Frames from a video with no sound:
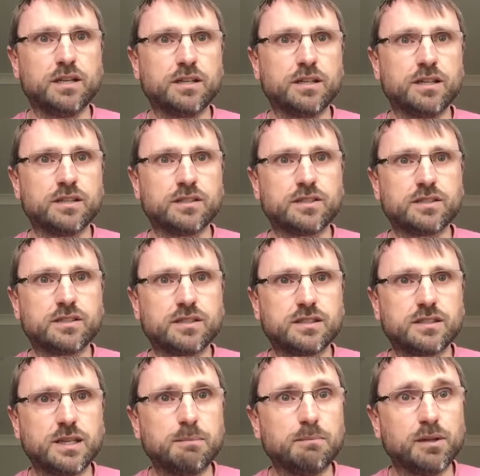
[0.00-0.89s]
a
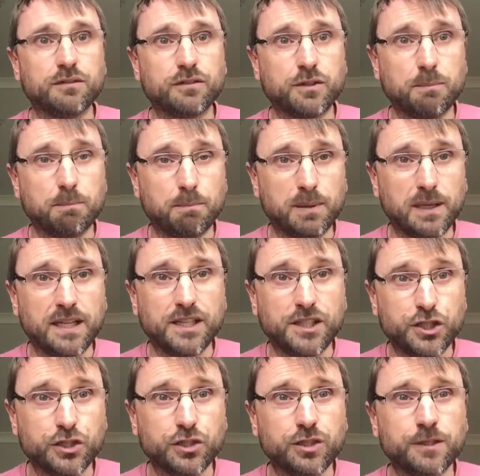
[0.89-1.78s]
symbol of
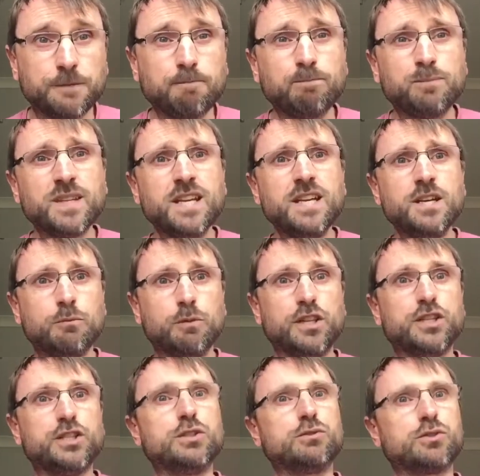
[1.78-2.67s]
completion,
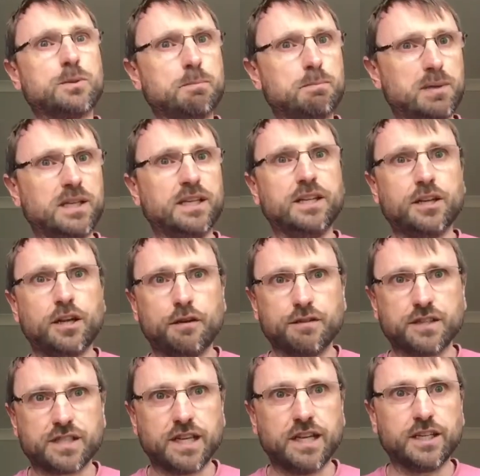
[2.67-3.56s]
whether she was completely
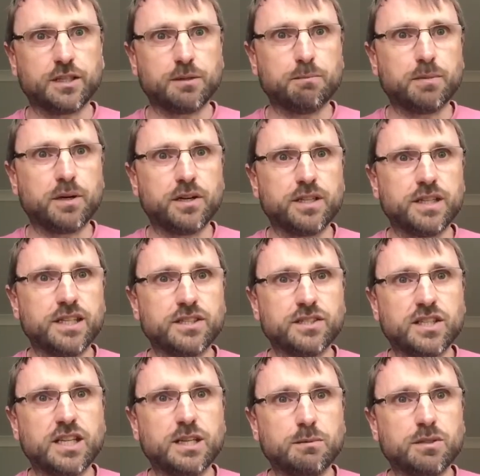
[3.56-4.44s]
overtaken by these
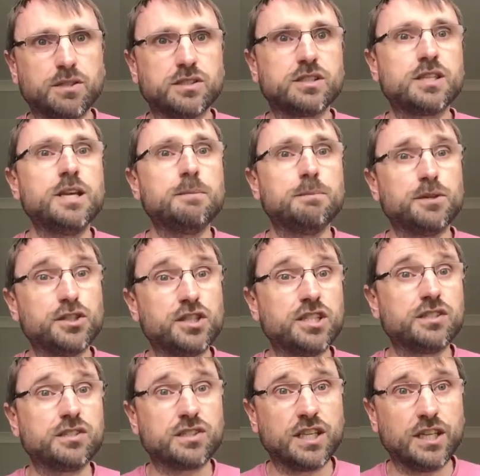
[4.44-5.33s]
demons. But
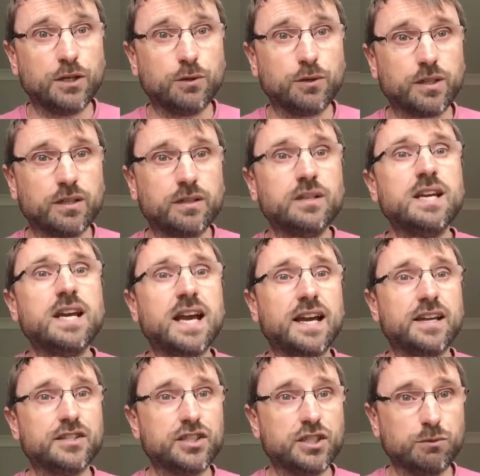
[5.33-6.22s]
Jesus healed her,
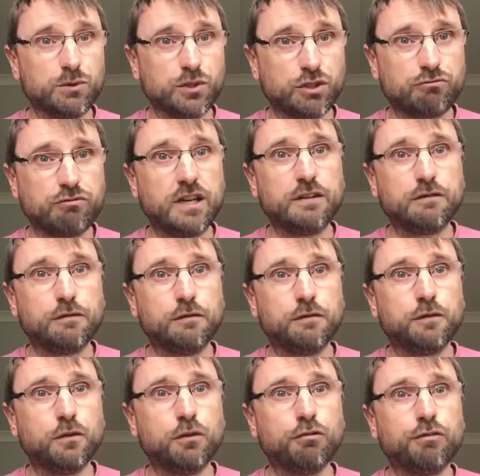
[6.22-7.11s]
and she was grateful
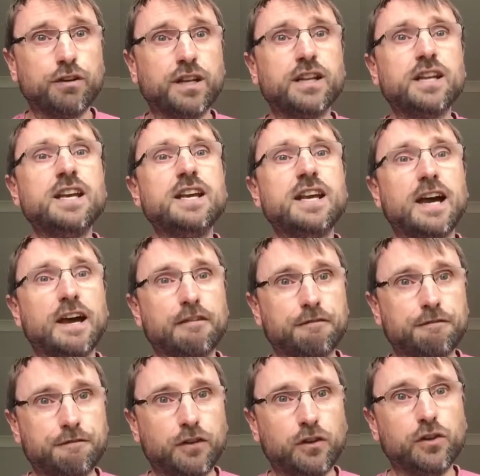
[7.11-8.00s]
for it,
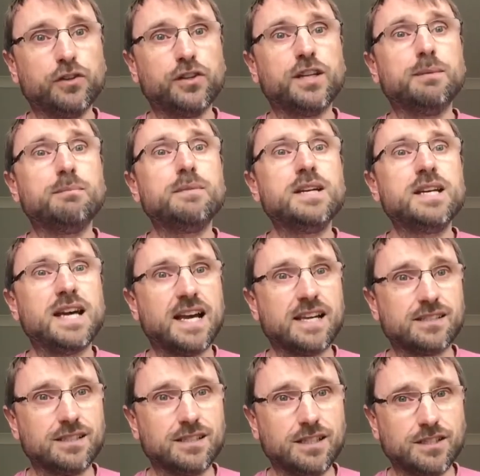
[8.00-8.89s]
and followed him
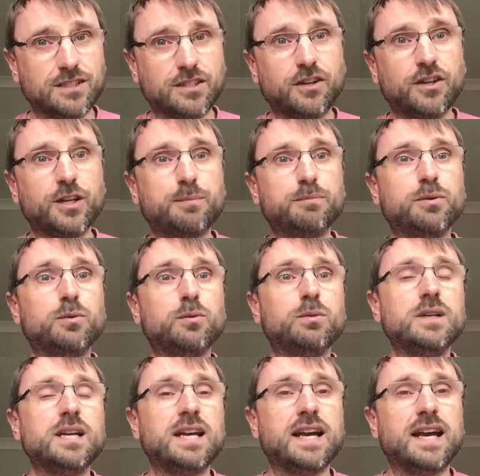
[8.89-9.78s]
as a disciple,
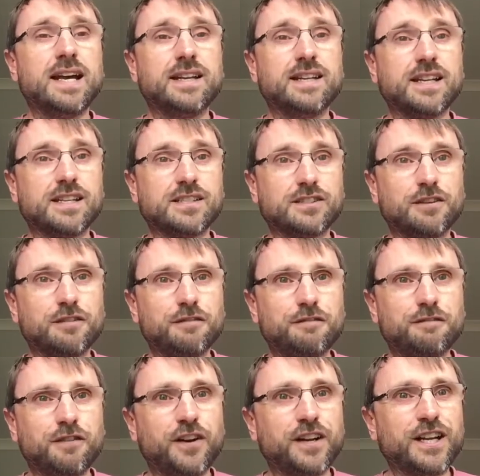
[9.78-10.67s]
and as a
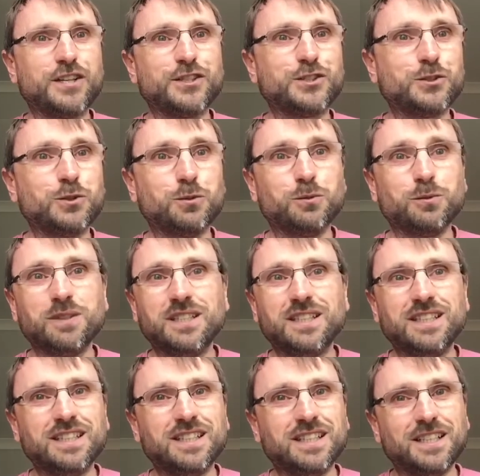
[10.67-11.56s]
financial
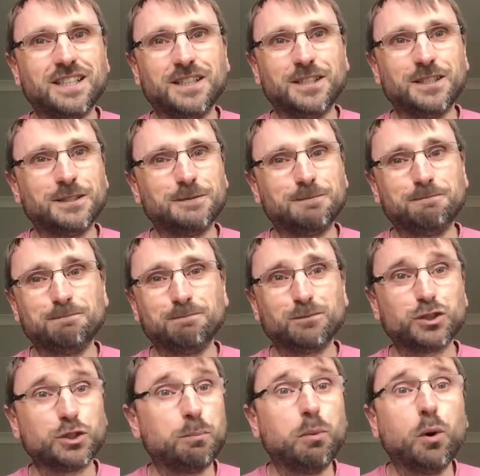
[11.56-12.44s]

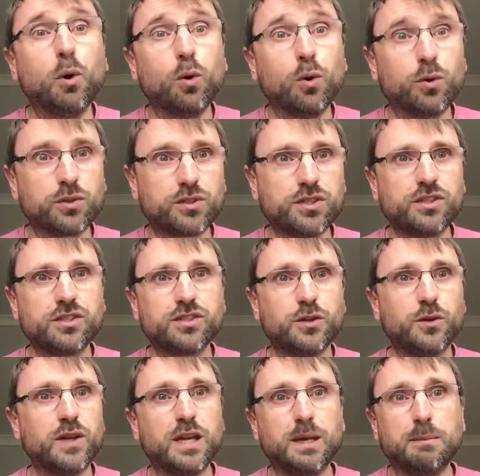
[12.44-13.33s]
support
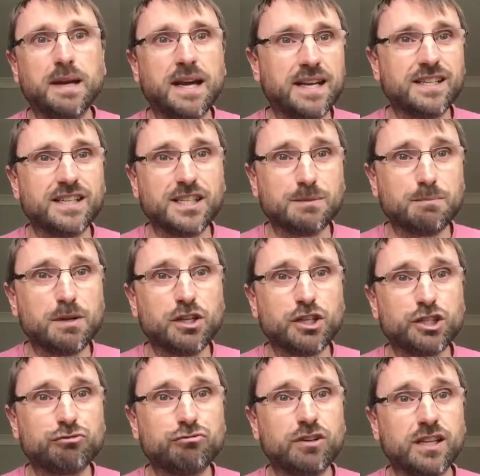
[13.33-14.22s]
to him and his
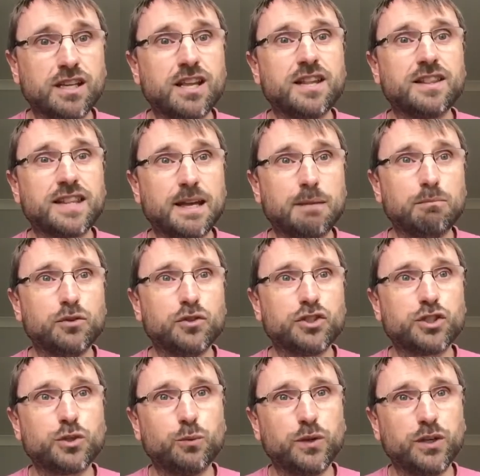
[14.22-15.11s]
ministry. That
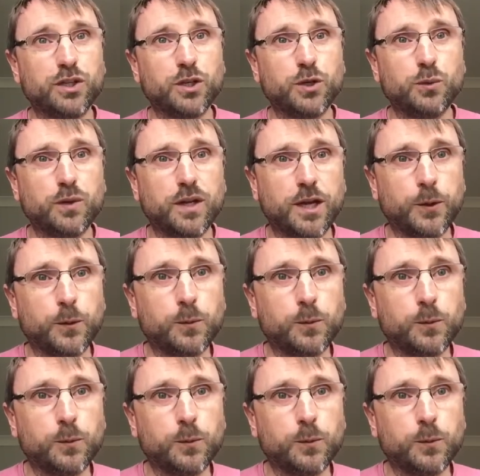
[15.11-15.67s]
much we do know.